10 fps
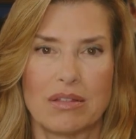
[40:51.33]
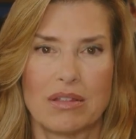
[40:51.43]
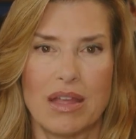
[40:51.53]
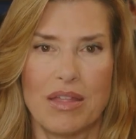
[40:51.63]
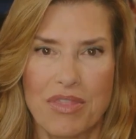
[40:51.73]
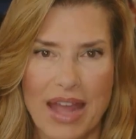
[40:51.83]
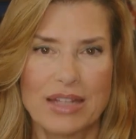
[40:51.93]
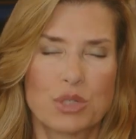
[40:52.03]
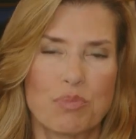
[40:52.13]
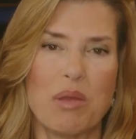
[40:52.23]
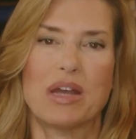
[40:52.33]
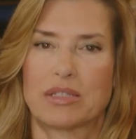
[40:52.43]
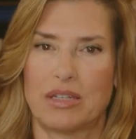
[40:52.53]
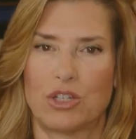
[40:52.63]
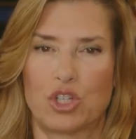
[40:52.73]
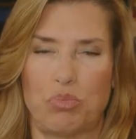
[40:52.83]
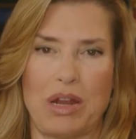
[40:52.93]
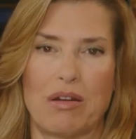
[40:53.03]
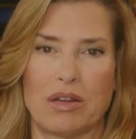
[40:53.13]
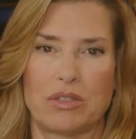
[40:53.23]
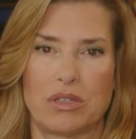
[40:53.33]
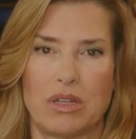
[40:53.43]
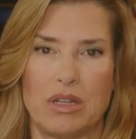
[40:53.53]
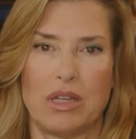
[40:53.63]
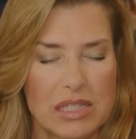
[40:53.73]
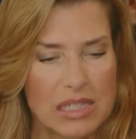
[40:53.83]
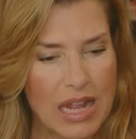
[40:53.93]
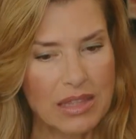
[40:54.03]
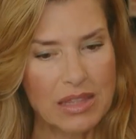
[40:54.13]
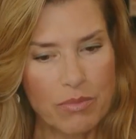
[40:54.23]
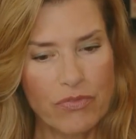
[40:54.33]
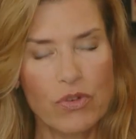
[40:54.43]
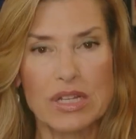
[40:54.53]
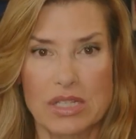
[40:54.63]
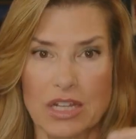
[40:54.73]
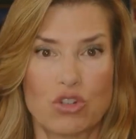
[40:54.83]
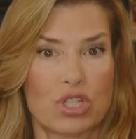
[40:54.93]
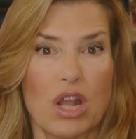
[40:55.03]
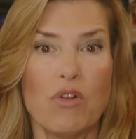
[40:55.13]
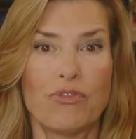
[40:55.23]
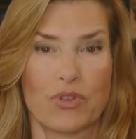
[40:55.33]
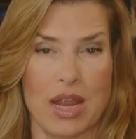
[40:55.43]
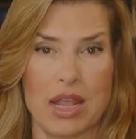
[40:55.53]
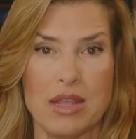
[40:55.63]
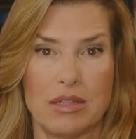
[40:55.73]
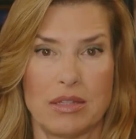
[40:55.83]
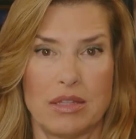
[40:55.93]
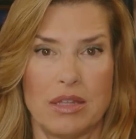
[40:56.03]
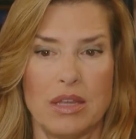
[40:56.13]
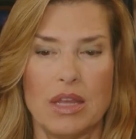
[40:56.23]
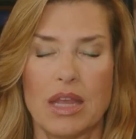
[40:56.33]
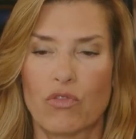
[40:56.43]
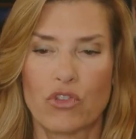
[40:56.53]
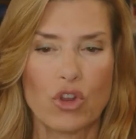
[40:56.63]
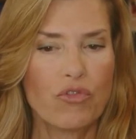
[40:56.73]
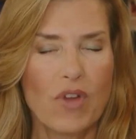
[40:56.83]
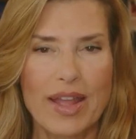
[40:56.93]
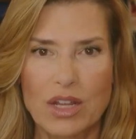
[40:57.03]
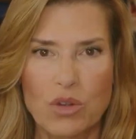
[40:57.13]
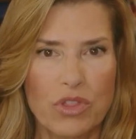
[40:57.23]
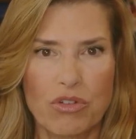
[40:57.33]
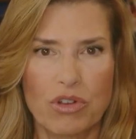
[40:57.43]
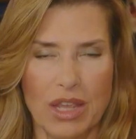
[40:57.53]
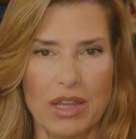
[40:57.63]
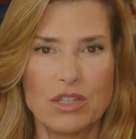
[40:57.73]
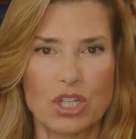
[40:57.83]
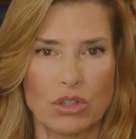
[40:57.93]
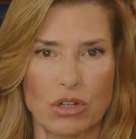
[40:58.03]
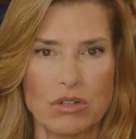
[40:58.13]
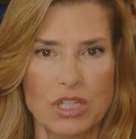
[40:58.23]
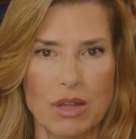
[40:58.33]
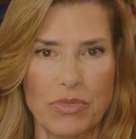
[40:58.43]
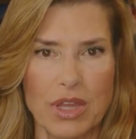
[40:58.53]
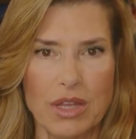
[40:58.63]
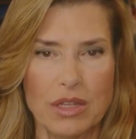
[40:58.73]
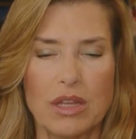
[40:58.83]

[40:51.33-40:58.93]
And that's my message to parents. Set them free. Set yourself free. If you're fighting with your kid to learn something,